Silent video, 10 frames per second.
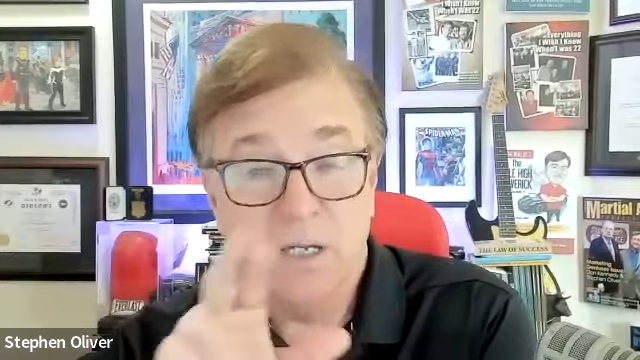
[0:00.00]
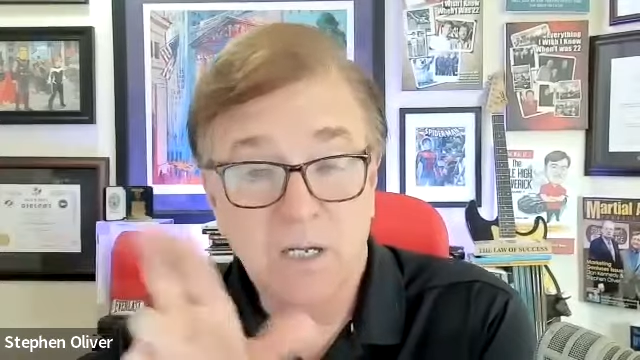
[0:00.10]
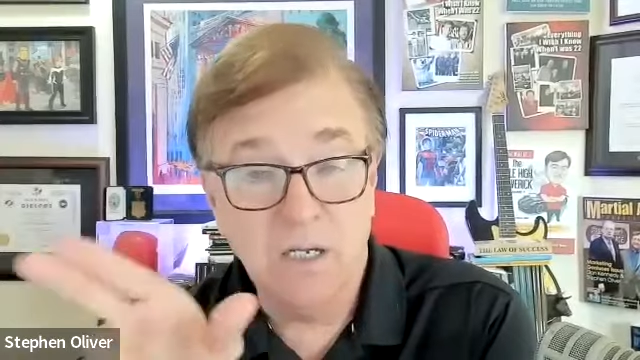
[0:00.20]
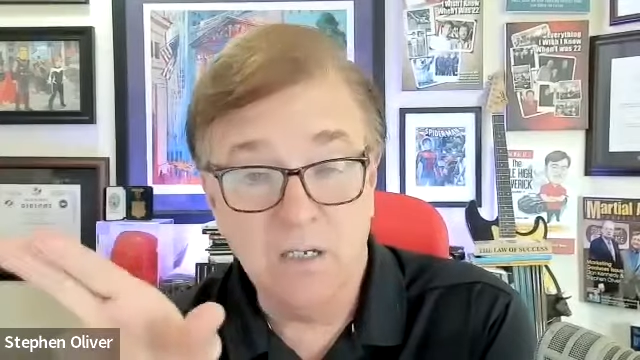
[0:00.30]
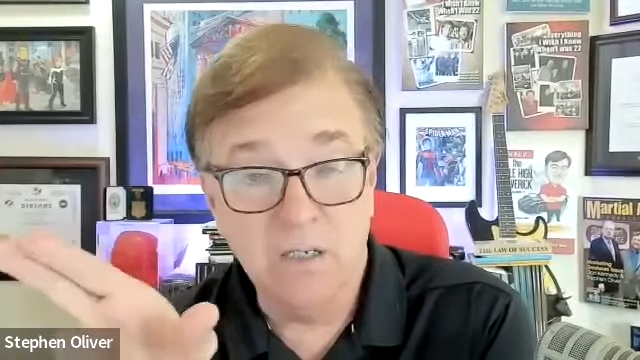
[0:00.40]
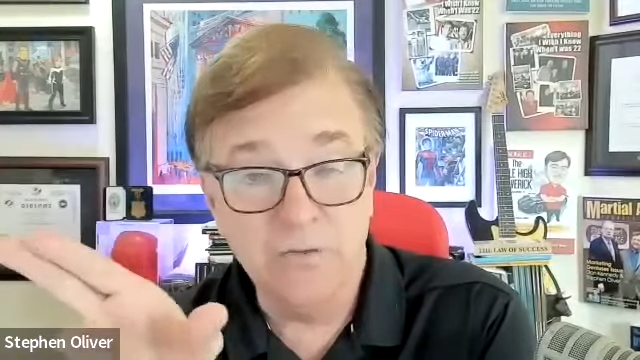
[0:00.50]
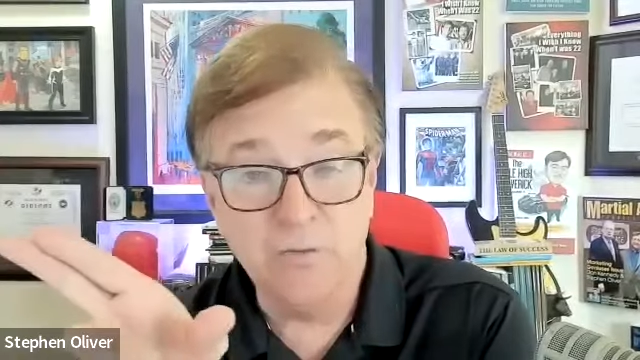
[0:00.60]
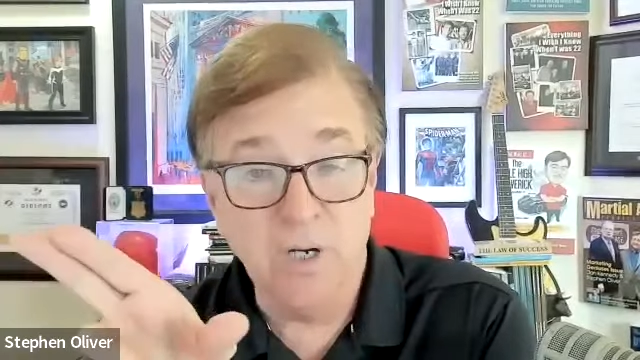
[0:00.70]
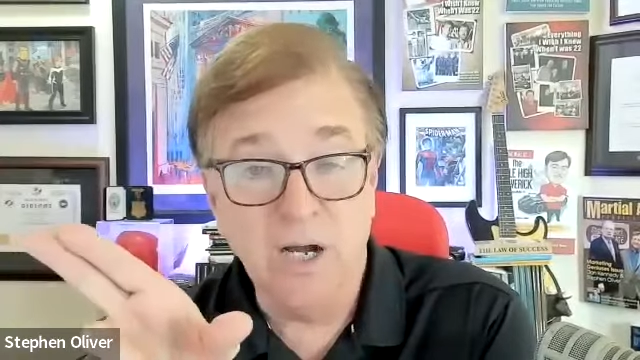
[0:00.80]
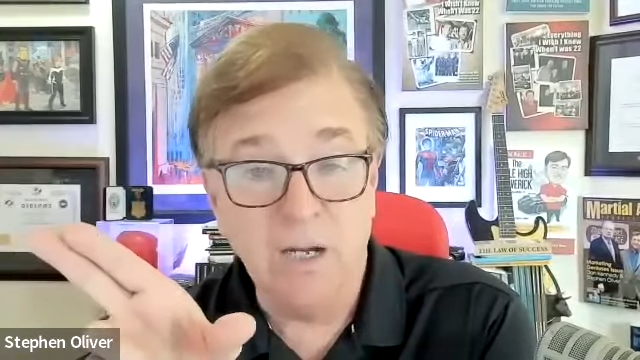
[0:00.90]
a
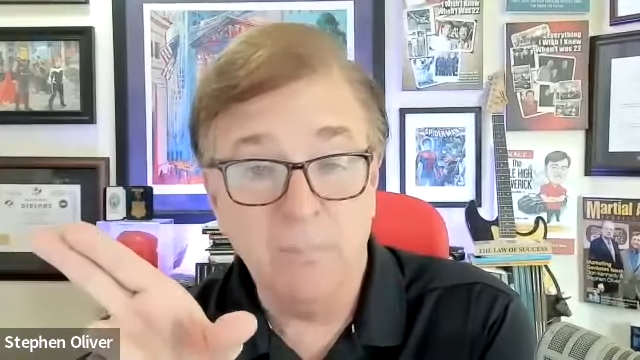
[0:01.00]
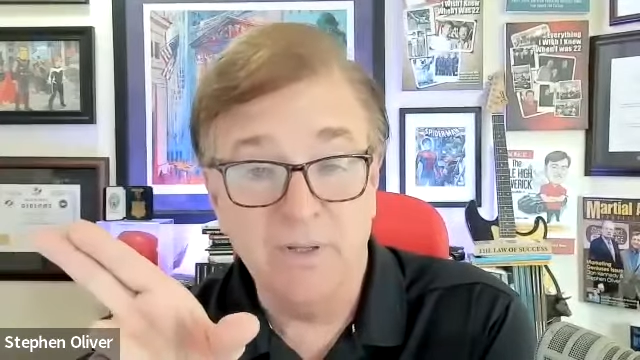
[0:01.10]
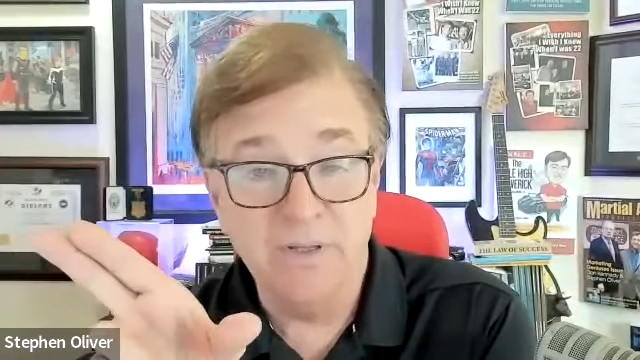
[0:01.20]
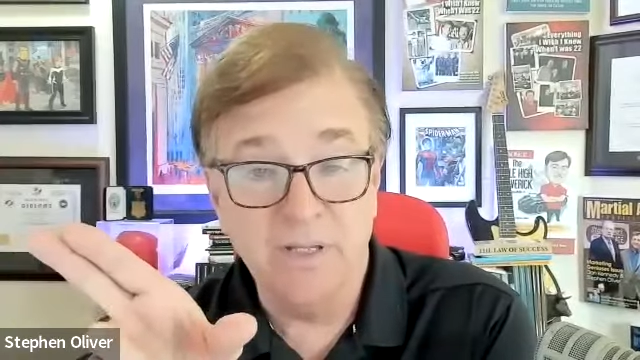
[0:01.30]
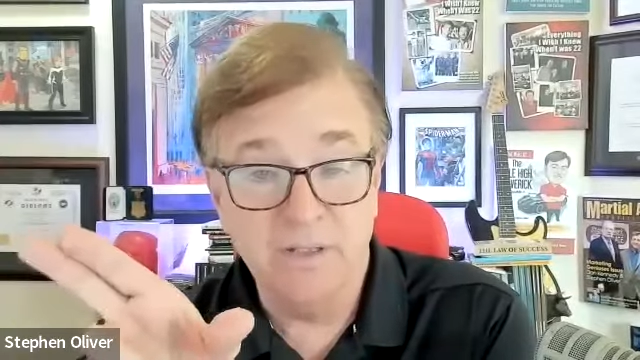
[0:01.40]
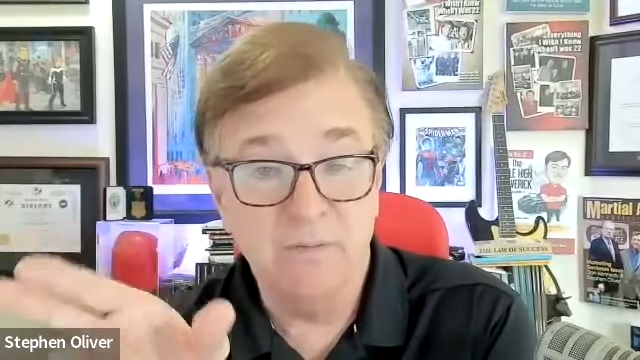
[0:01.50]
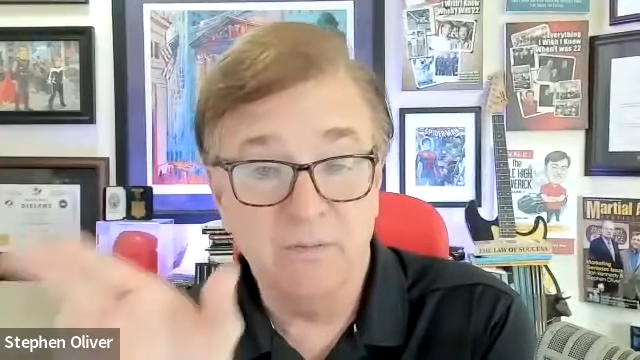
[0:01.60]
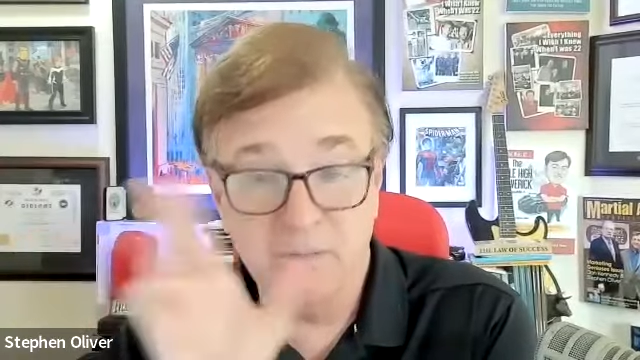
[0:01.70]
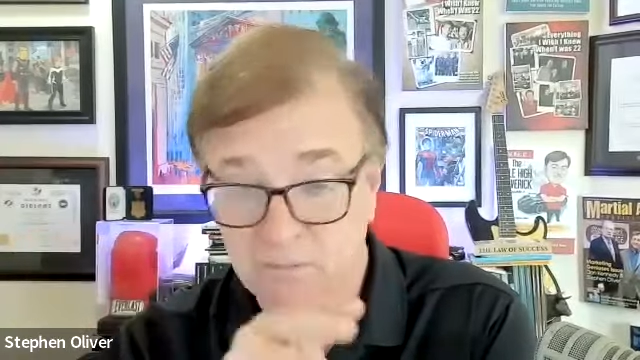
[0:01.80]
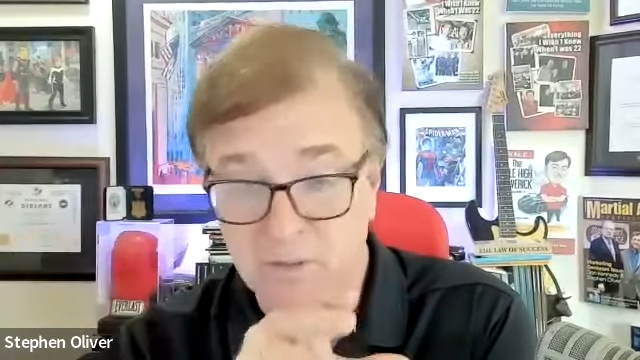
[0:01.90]
drop, and
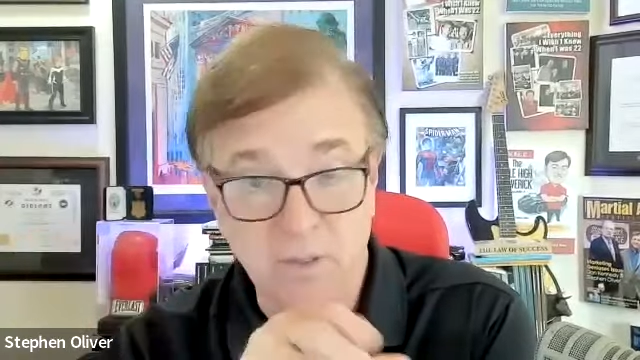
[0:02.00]
then,